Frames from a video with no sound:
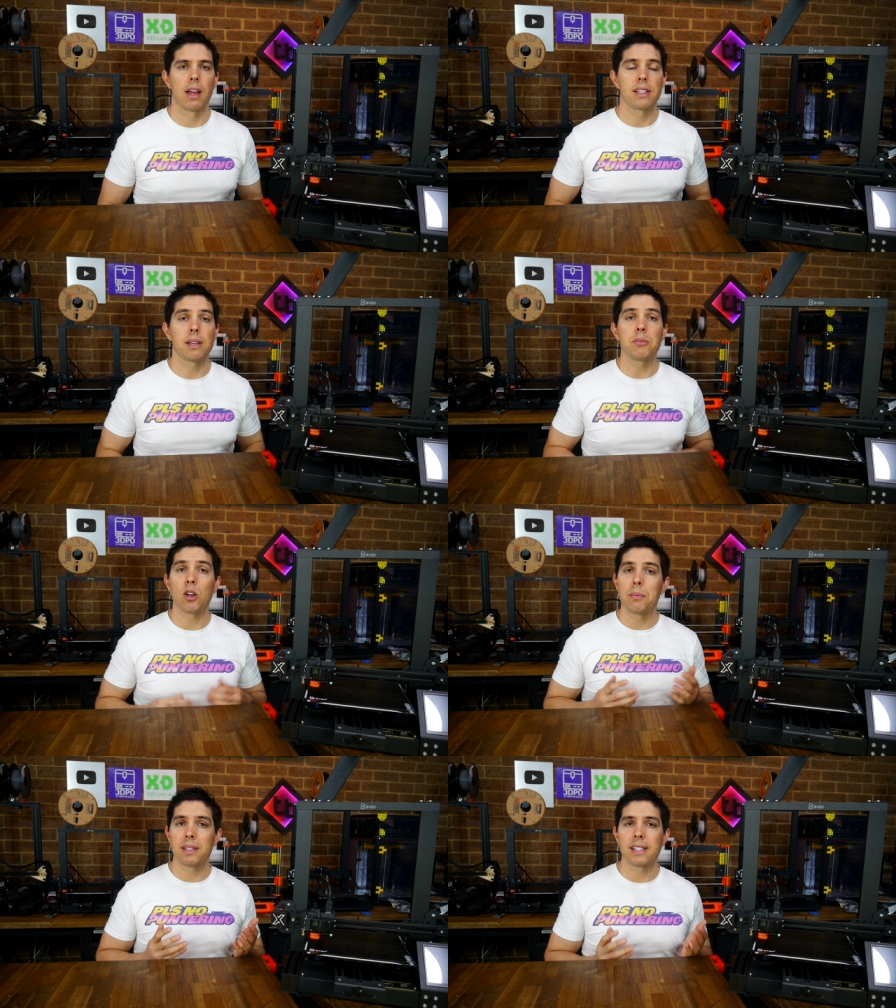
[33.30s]

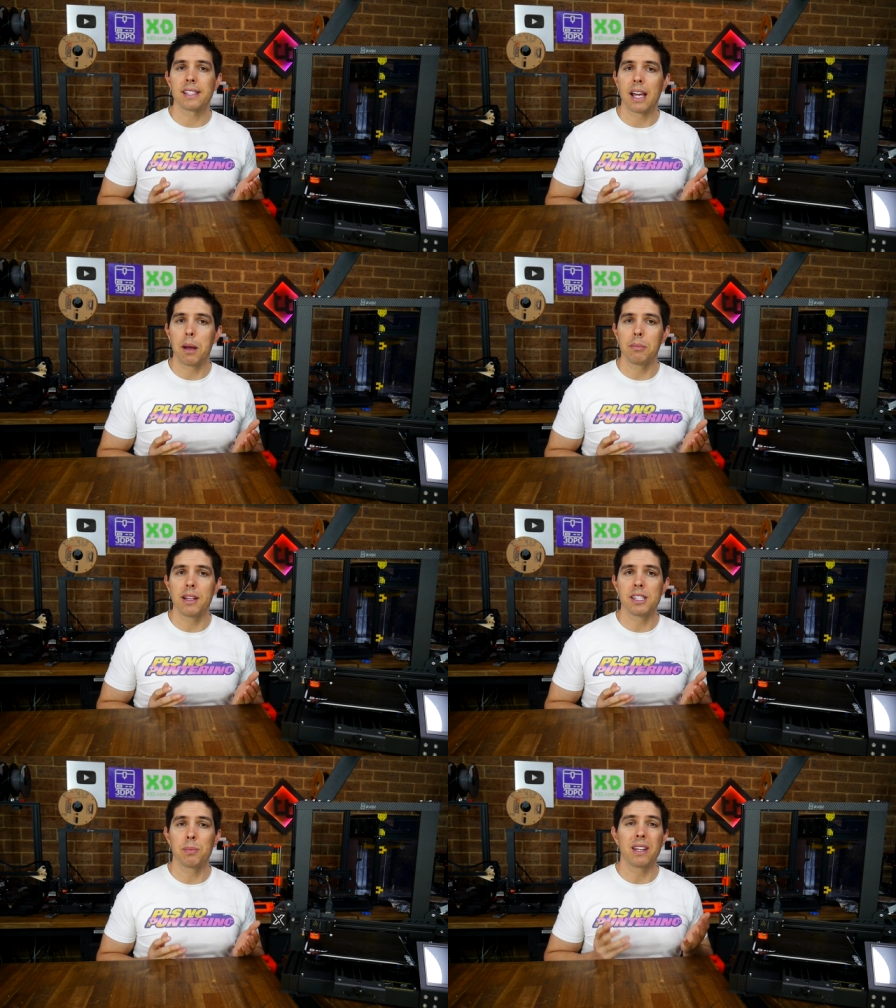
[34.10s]
Sometimes this is
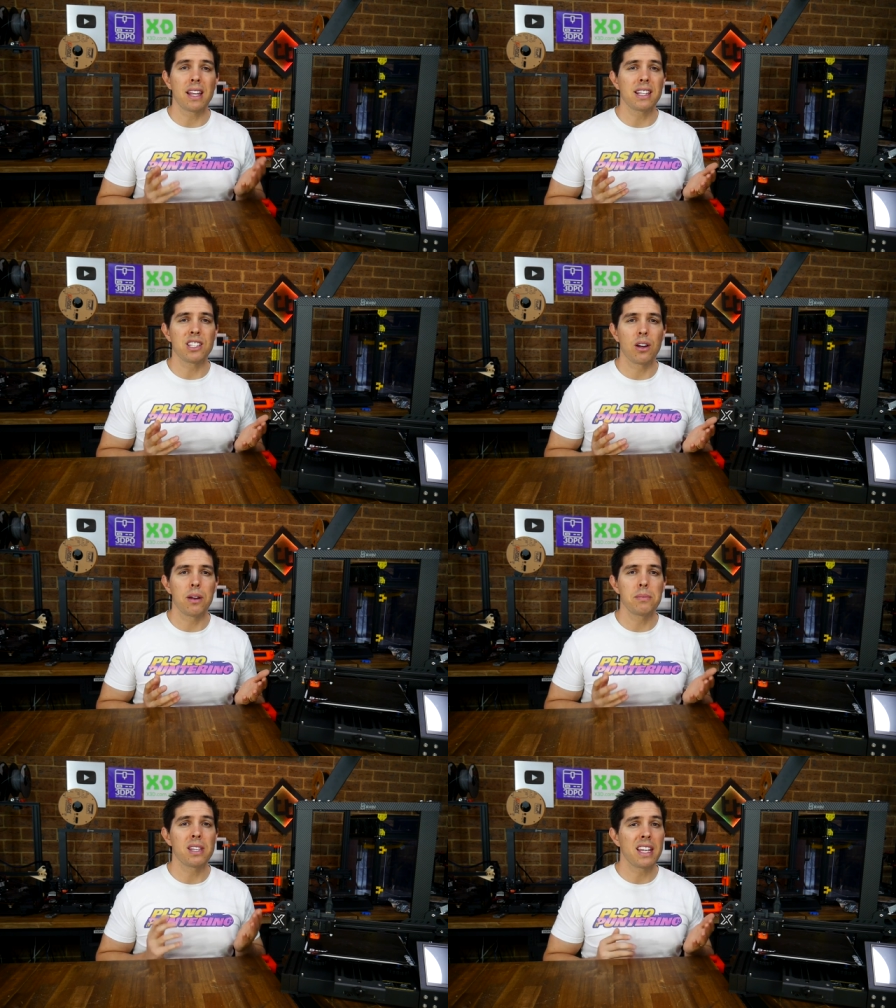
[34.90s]
harmless, but other
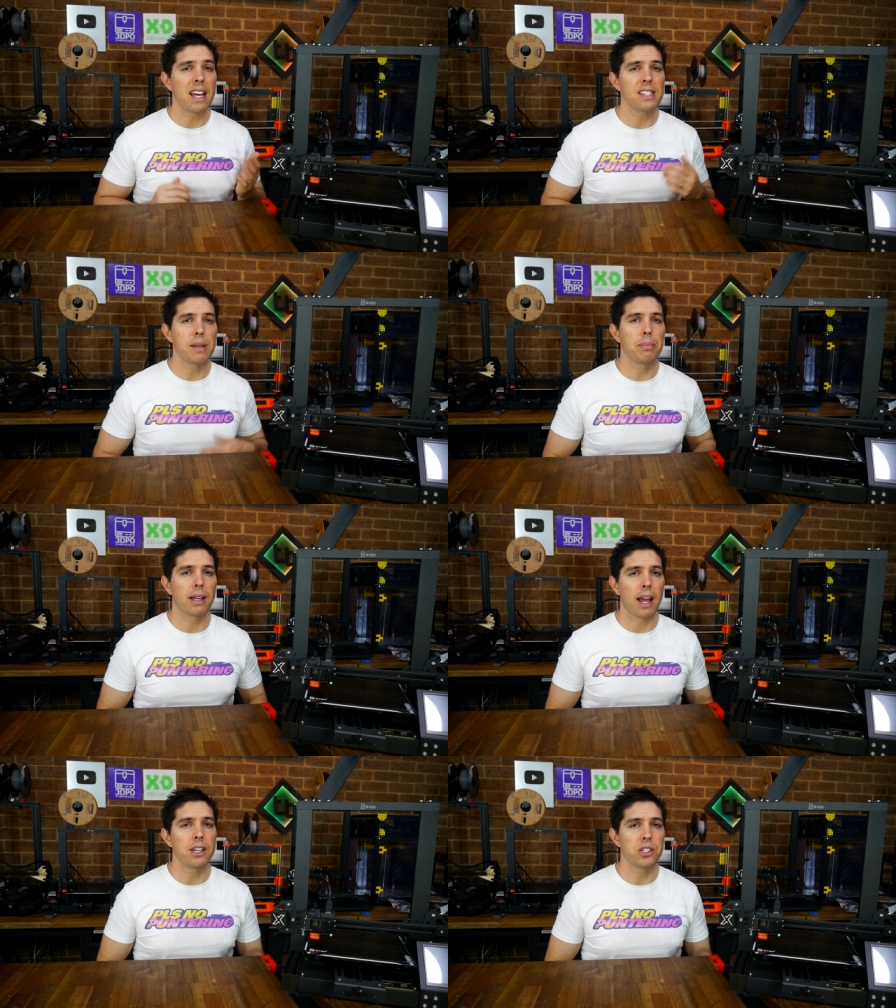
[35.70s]
times it has
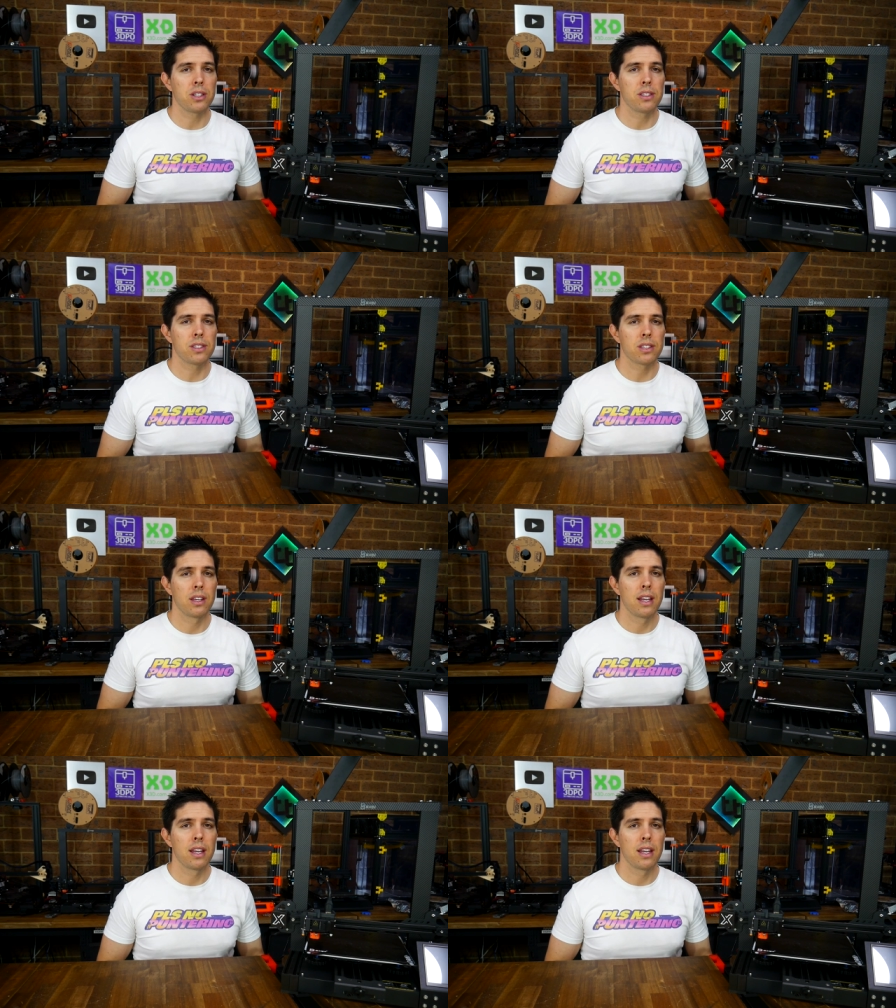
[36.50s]
implications,